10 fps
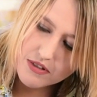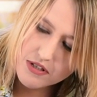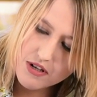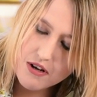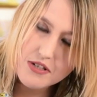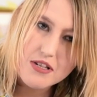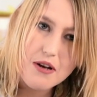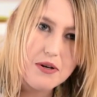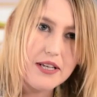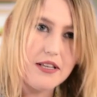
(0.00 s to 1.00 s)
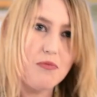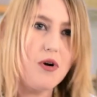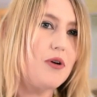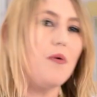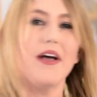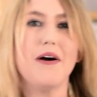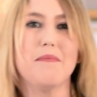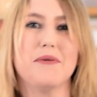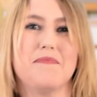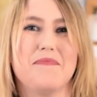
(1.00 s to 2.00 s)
start slowly and then work your way up.